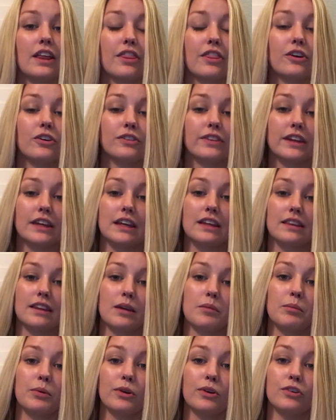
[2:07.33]
Thirdly, the
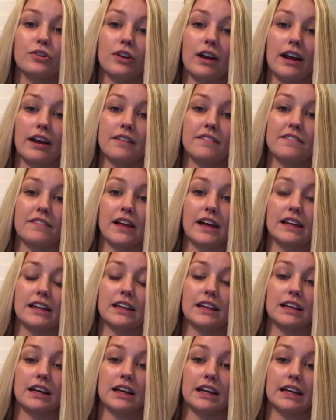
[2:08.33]
emperor dragonfly
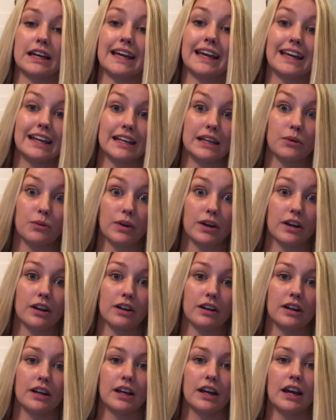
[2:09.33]
can hunt anywhere.